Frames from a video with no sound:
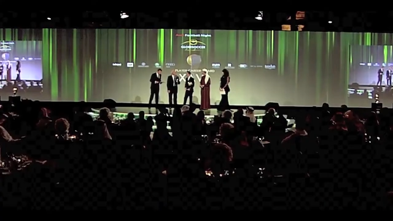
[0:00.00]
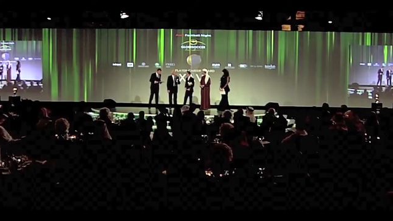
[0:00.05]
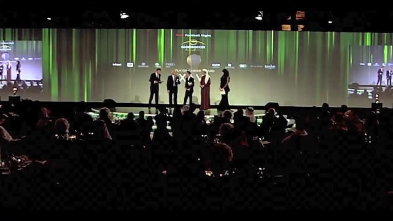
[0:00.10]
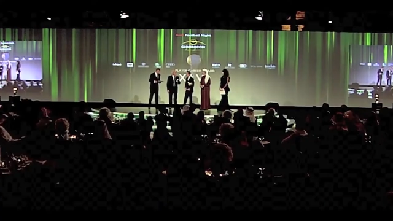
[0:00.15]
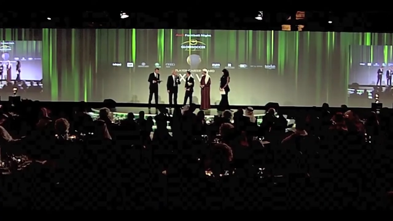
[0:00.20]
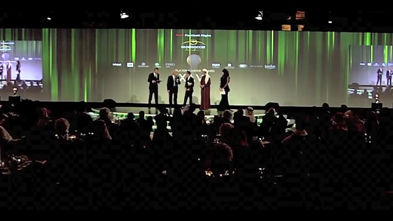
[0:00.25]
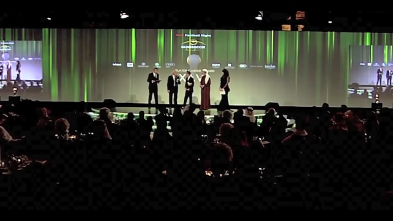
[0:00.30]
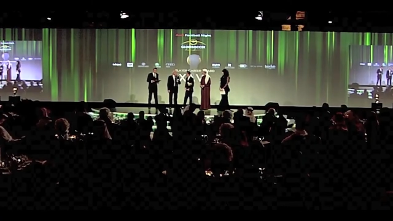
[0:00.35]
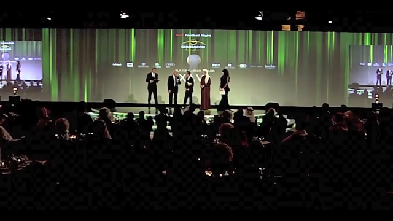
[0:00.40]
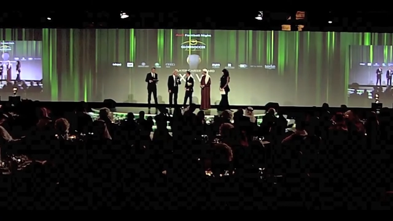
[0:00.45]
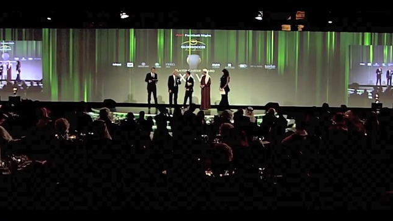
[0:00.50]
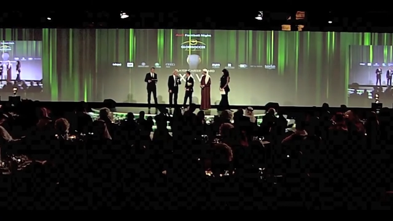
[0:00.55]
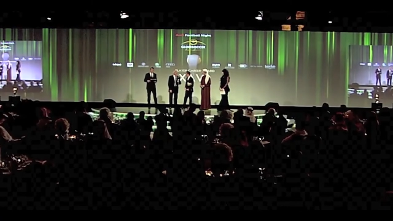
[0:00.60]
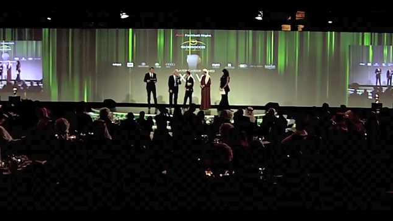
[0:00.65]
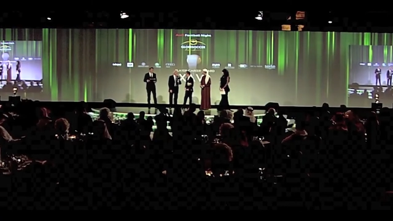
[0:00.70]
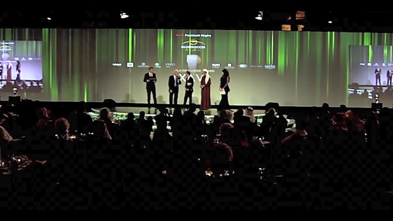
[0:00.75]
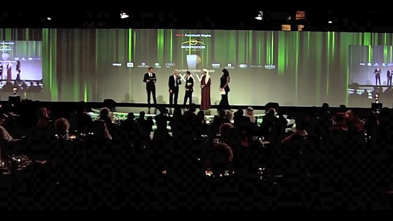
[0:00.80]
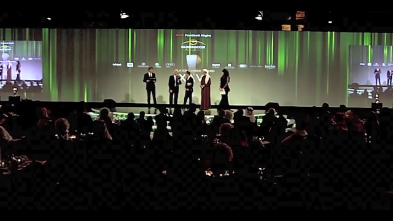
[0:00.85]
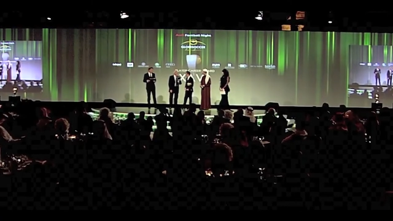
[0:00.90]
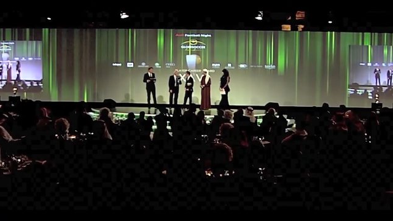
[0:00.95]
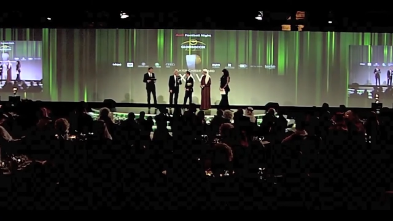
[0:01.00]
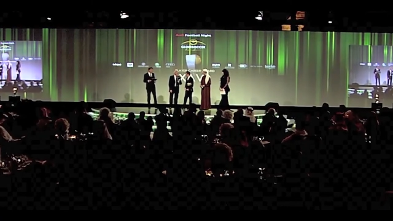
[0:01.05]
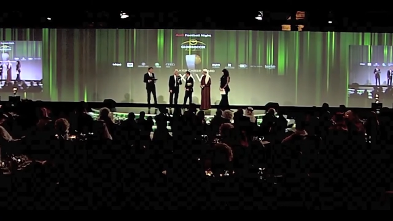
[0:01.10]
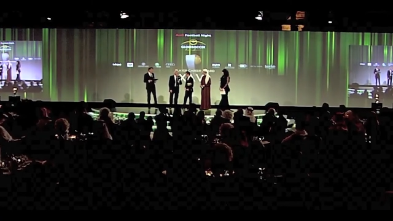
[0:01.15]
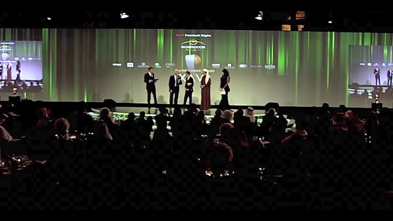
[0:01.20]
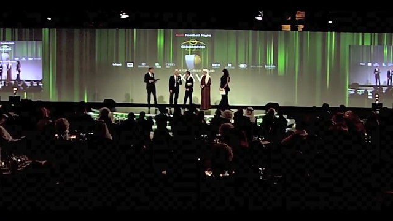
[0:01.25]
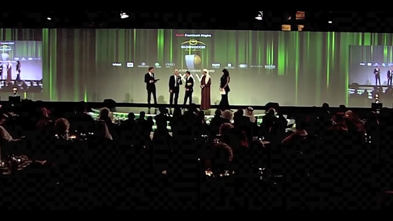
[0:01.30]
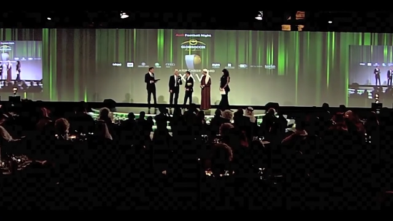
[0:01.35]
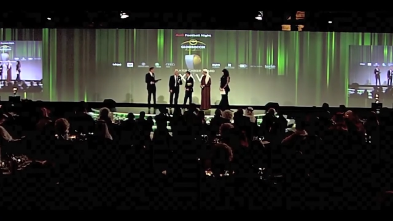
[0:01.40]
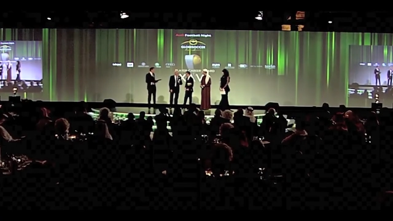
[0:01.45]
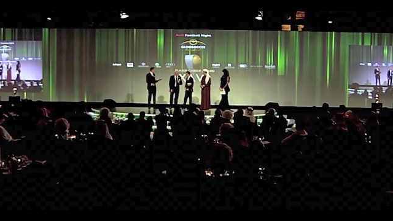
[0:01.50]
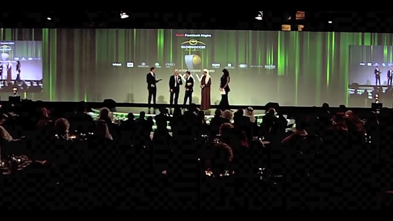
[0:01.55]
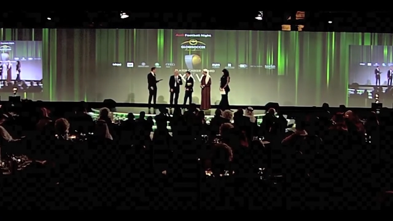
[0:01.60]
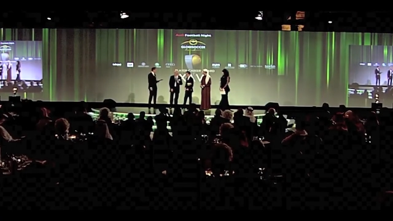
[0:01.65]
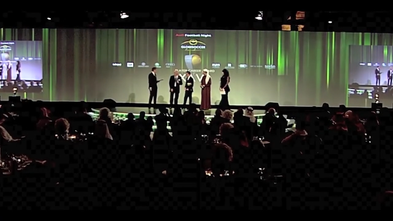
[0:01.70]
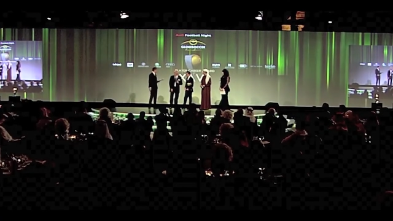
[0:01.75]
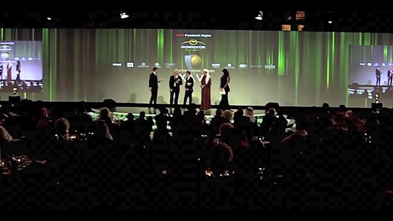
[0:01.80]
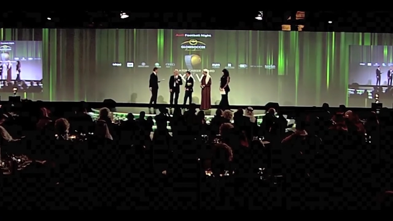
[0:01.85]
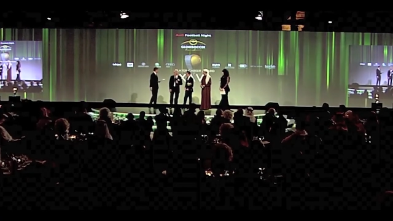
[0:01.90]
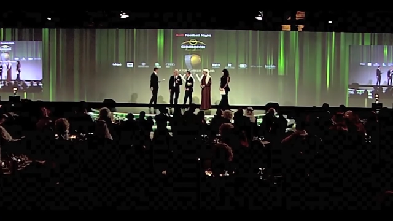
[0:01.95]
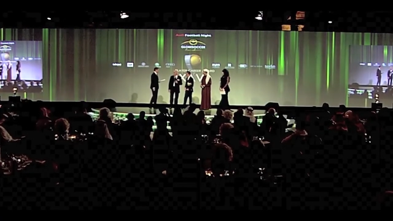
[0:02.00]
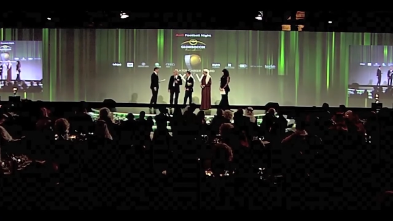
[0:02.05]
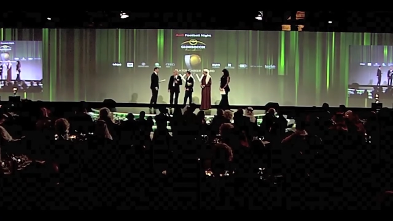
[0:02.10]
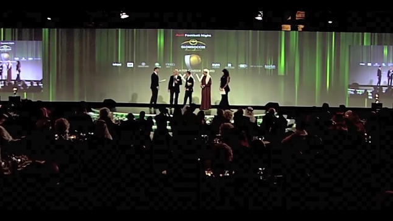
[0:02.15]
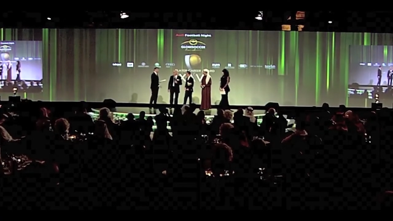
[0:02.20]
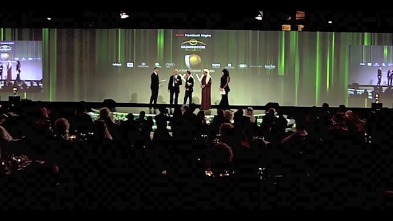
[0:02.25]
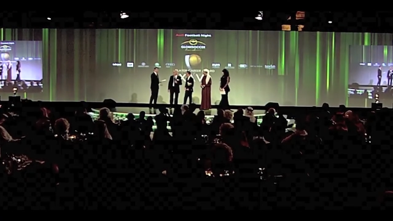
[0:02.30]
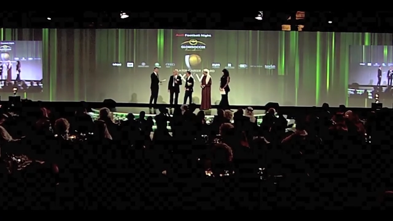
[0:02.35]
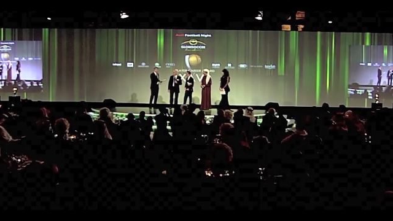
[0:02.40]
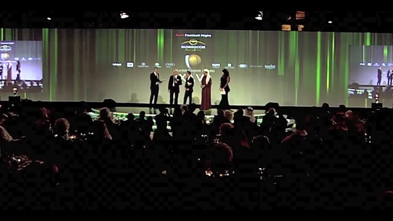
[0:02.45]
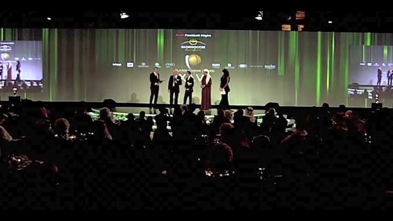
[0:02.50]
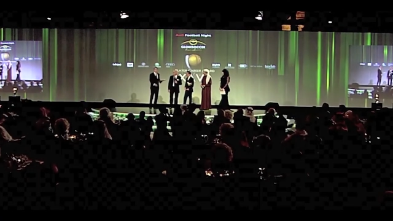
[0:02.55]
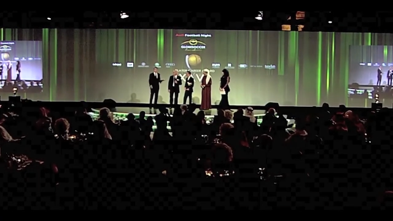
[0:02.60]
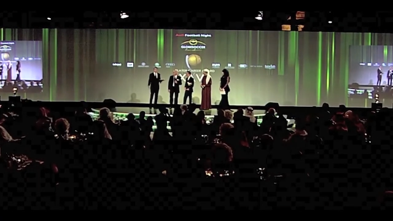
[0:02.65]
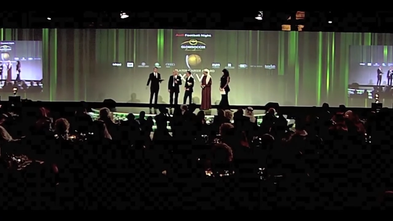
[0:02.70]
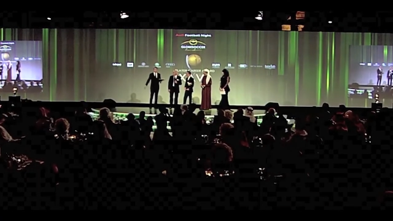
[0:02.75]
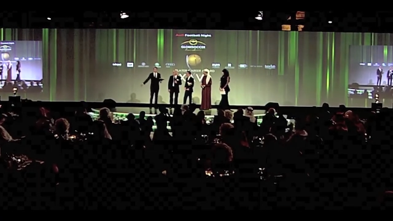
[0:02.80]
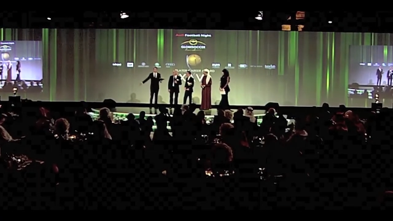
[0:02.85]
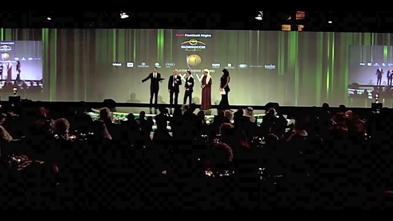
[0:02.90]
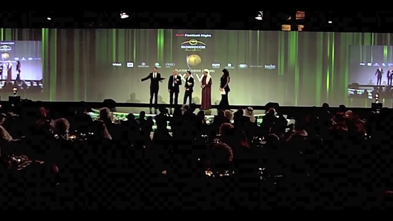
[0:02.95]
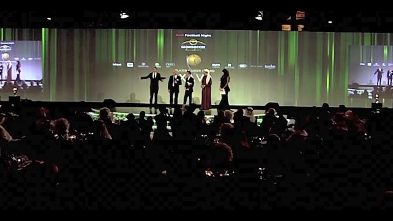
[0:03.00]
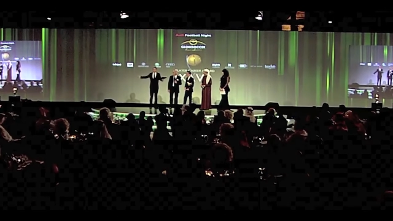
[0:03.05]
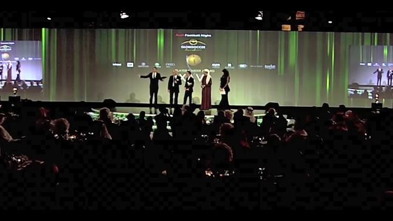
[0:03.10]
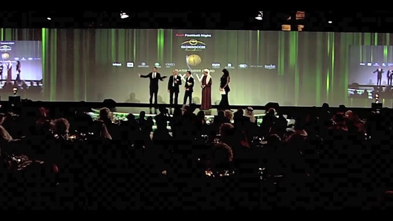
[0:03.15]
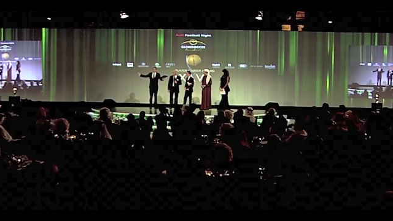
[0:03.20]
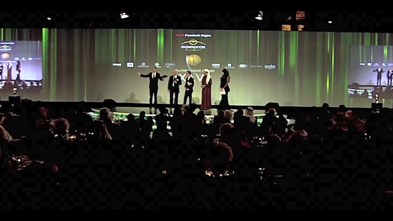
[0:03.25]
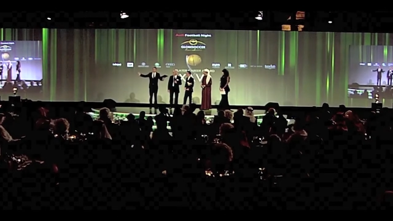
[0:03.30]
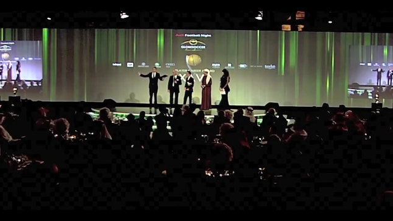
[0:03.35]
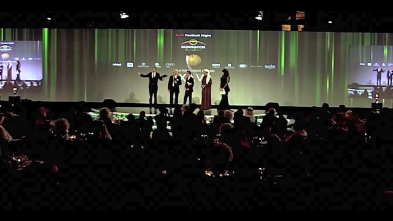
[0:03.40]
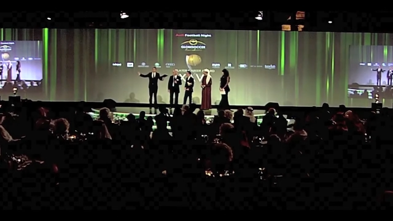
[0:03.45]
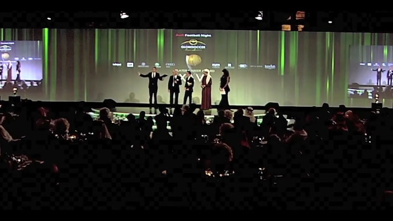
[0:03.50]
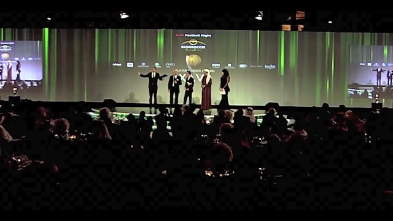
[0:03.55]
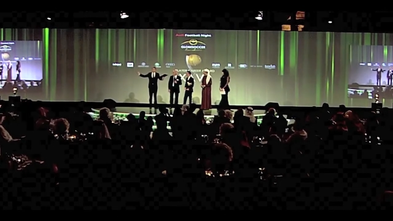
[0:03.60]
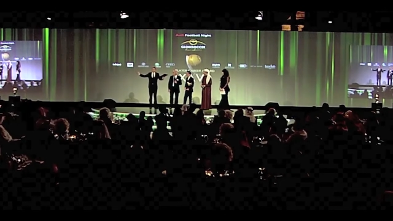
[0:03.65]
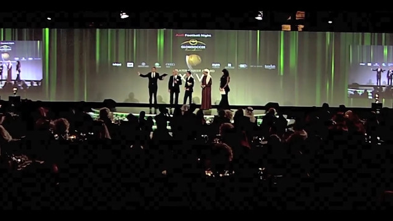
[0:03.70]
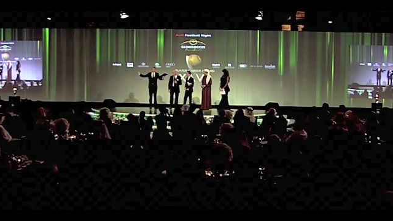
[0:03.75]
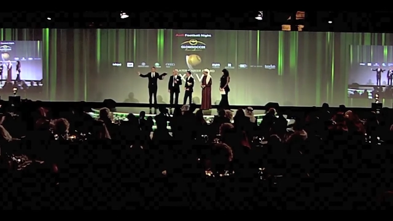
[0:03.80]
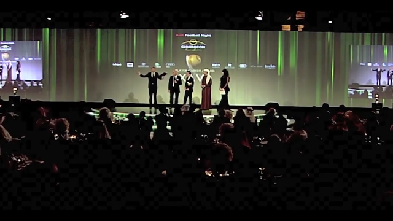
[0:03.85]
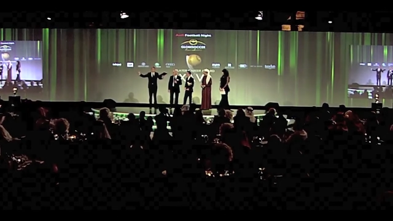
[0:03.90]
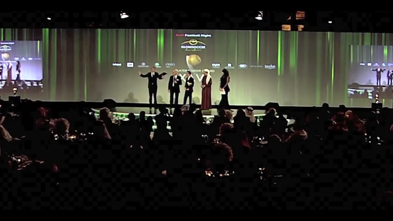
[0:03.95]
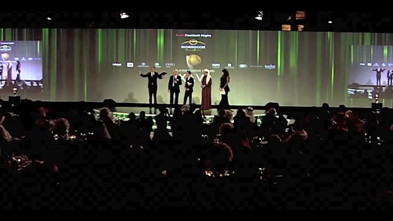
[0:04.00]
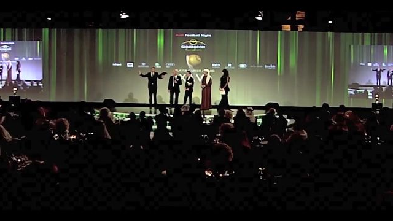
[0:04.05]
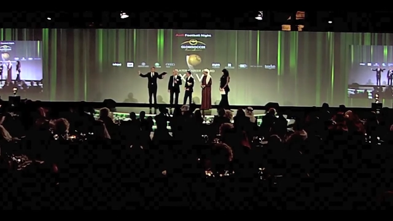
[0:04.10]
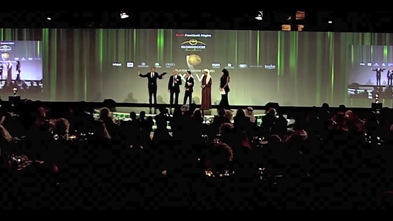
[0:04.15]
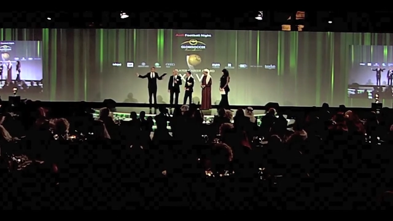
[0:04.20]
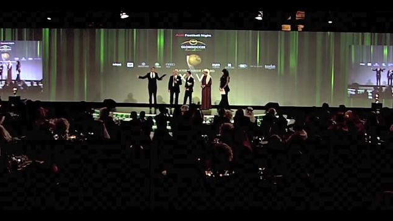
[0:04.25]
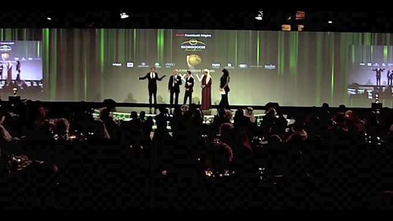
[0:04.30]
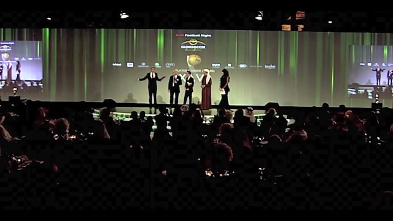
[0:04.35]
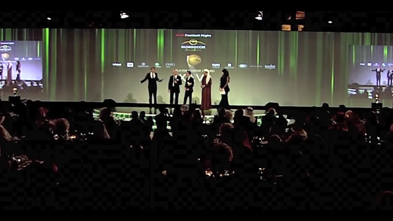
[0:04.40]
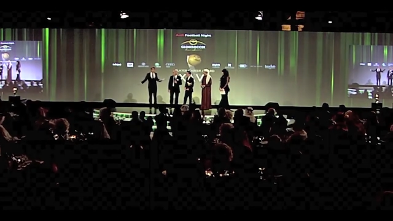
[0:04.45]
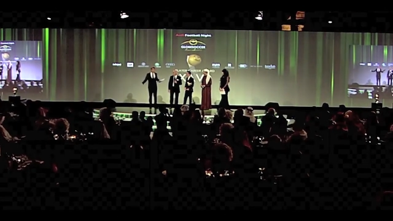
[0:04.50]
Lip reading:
Nobody's mouth can be seen.